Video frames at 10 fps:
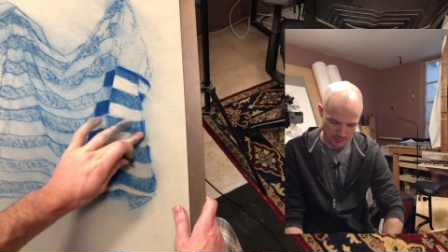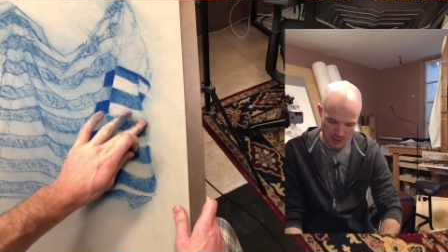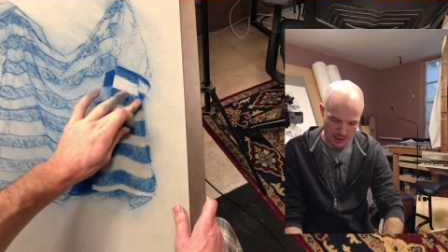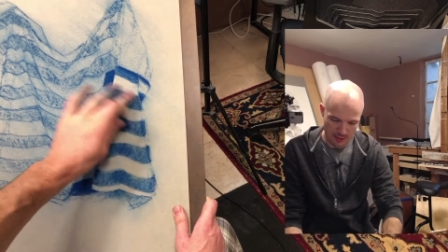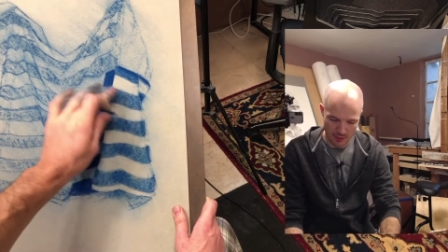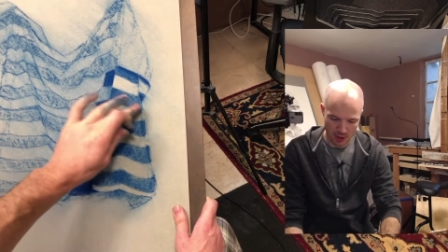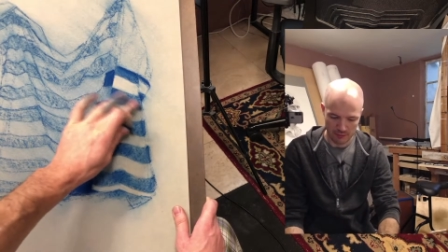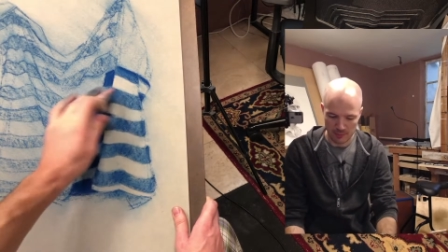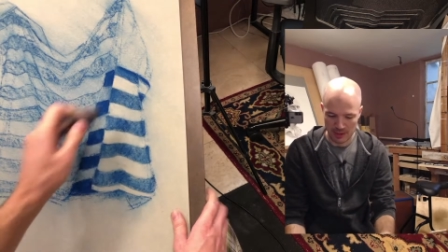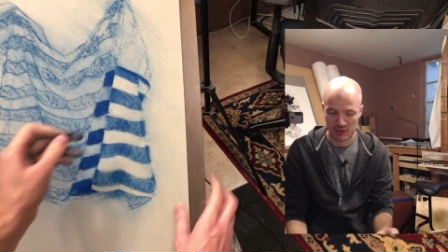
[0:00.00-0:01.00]
If all
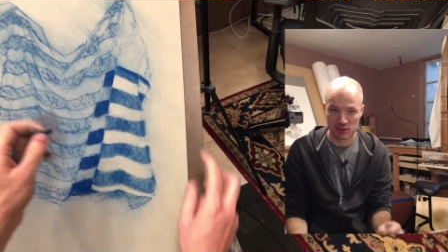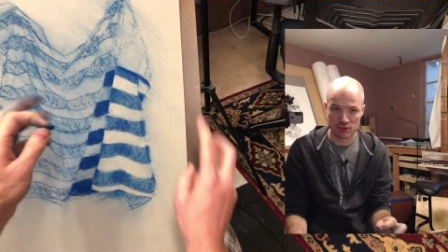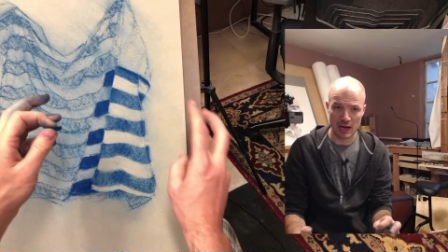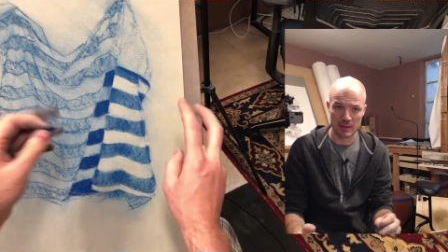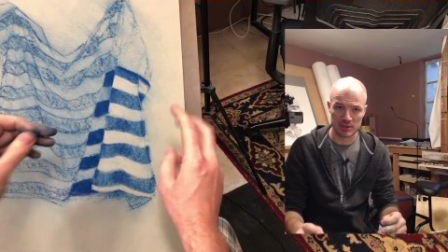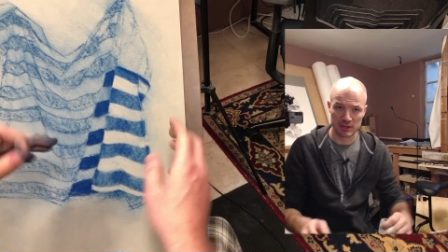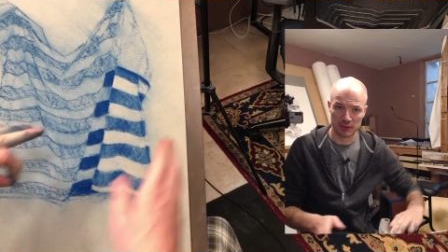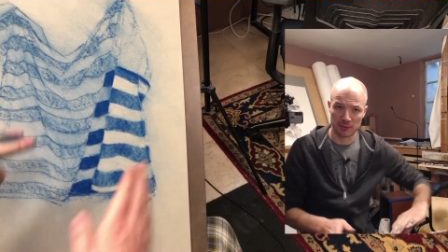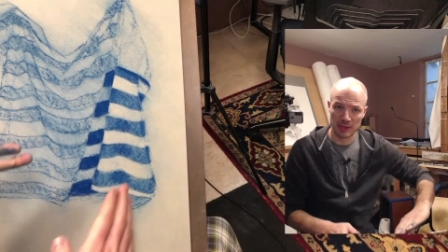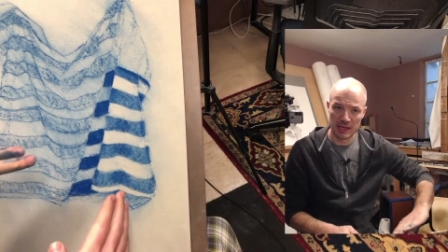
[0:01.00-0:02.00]
of my stripes
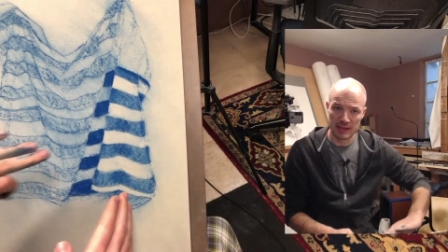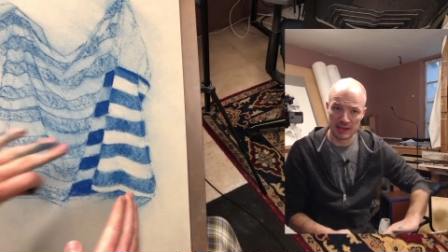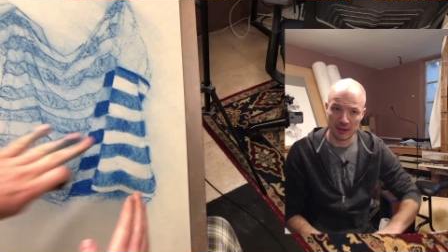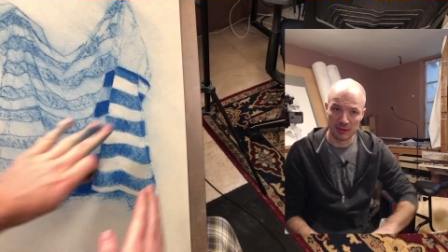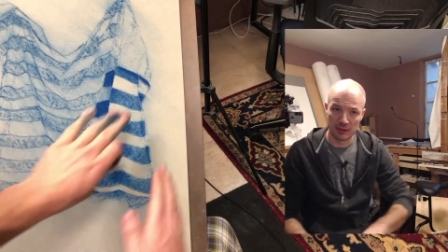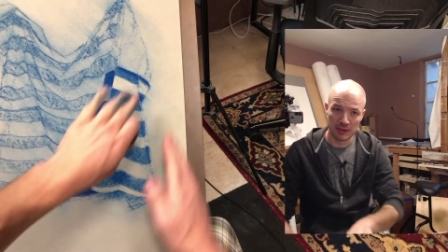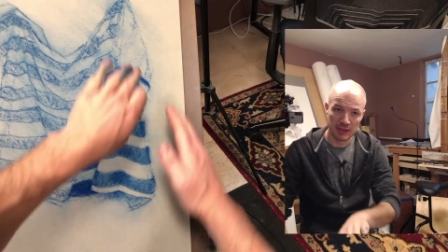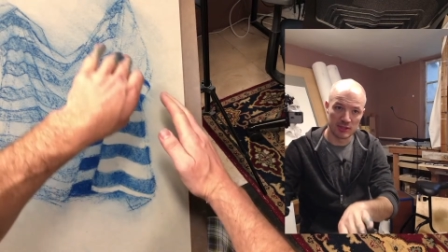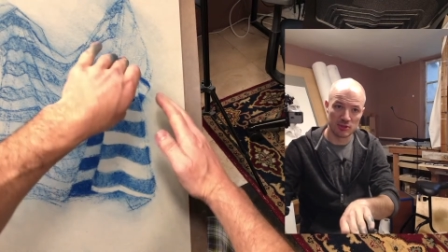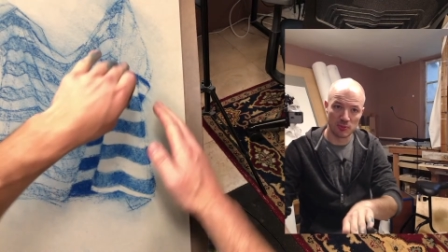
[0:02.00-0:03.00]
agree that
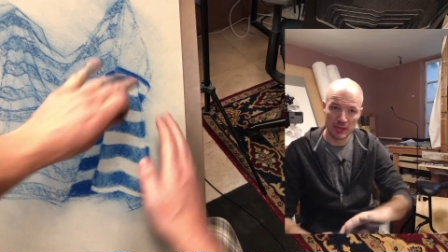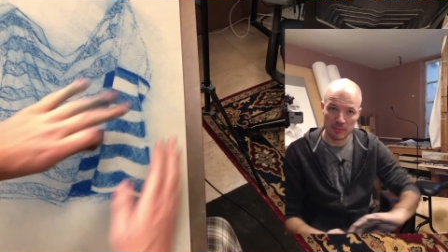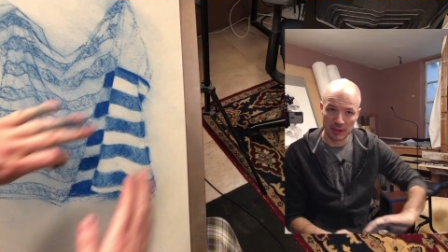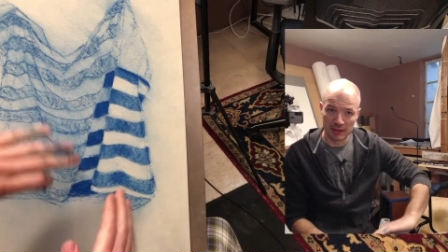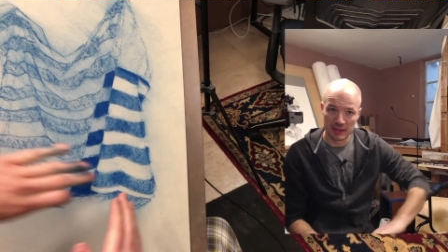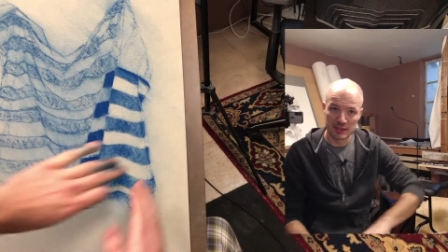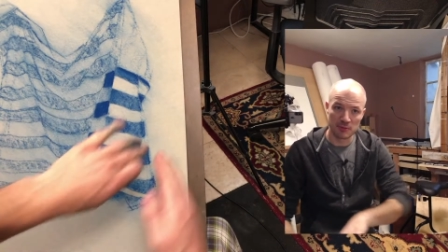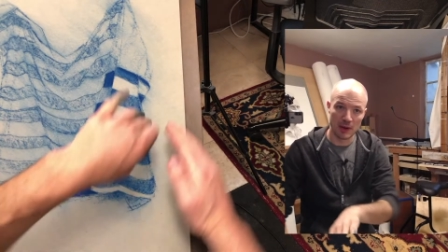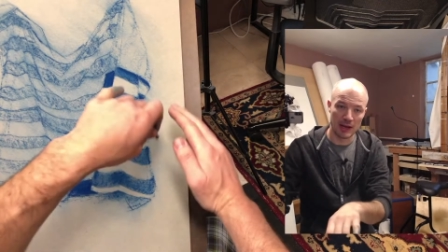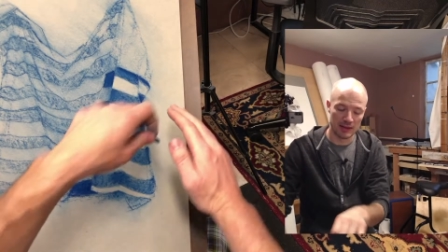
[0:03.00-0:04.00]
it's sweeping this
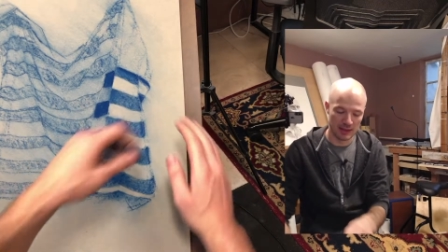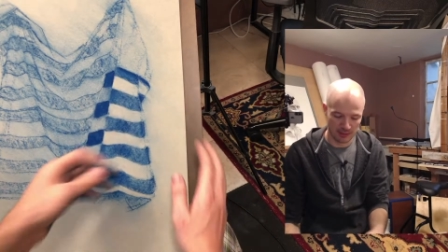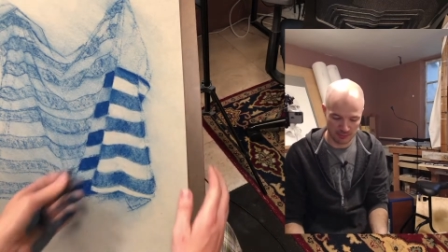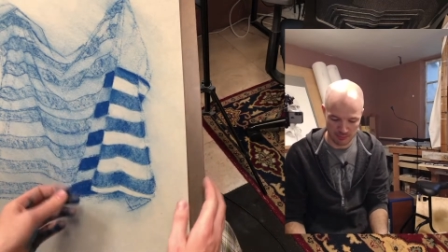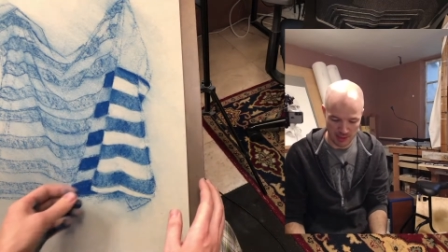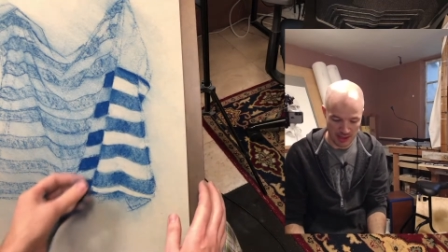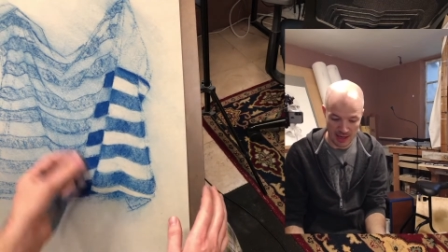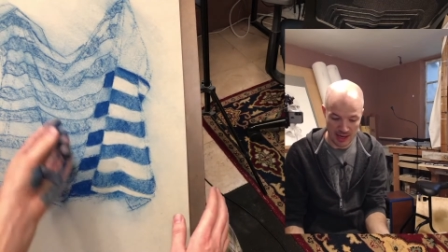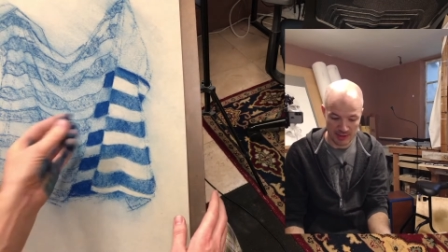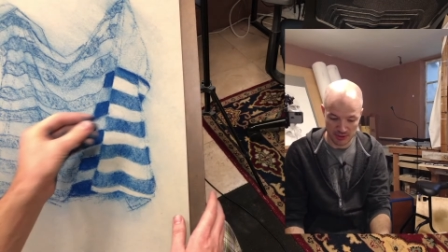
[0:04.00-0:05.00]
way, then my
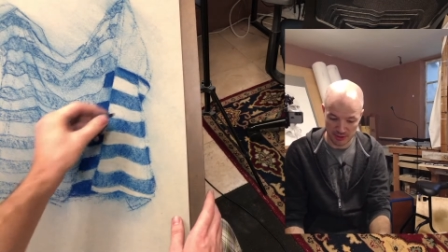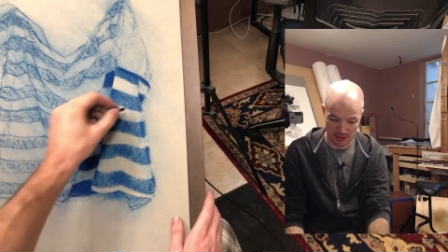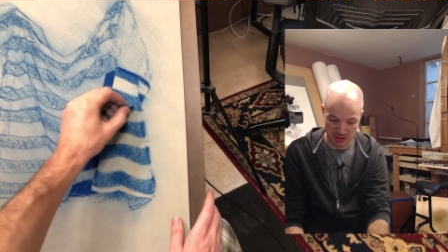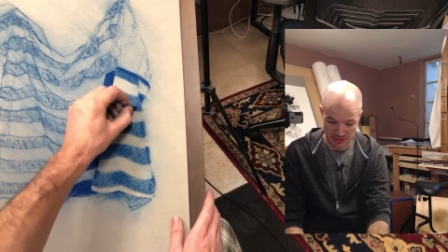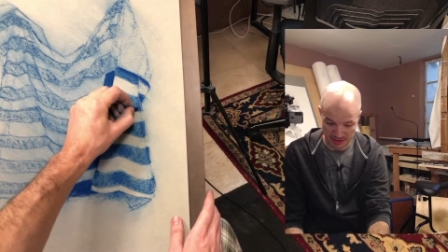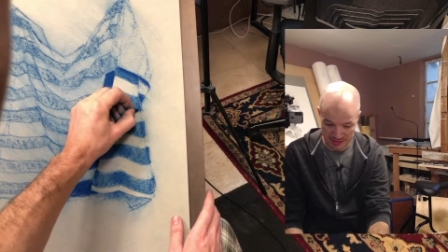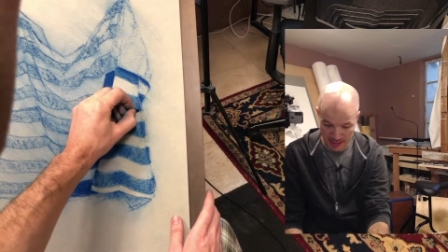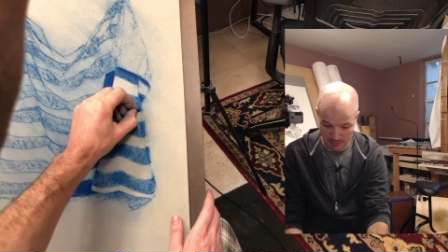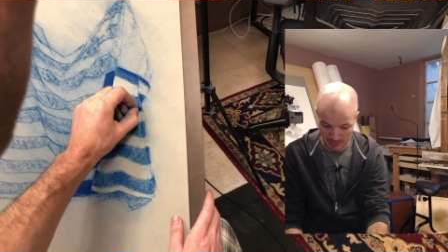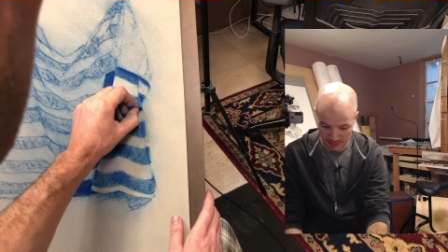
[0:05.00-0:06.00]
eyes are going to just
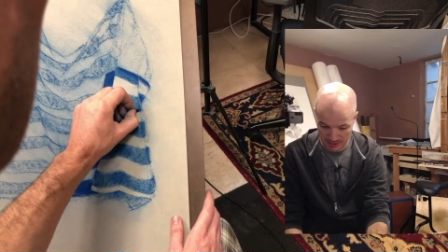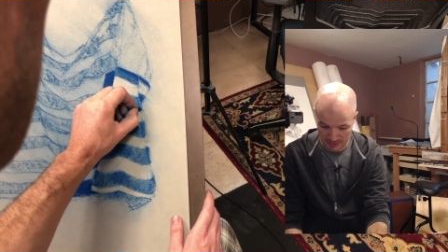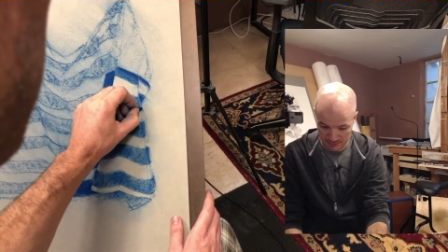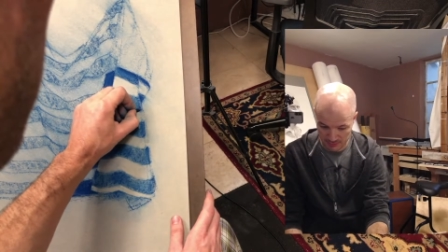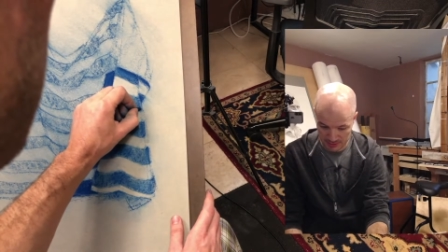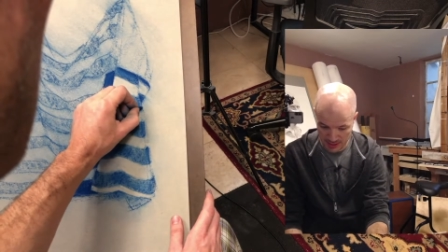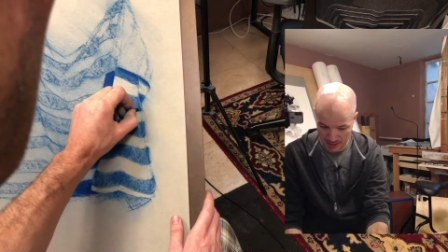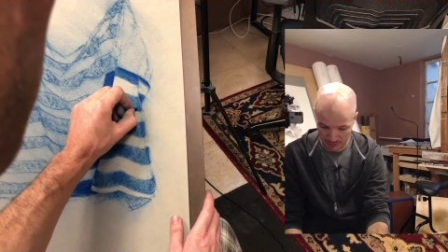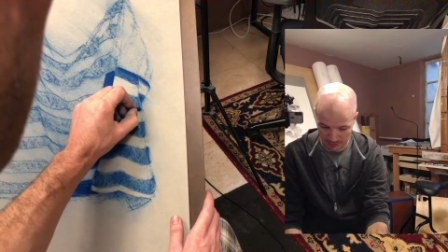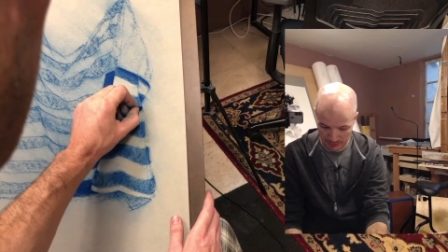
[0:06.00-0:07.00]
accept that that's what's
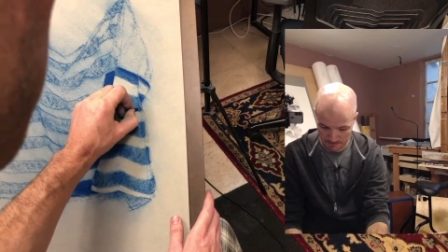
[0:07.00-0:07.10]
happening.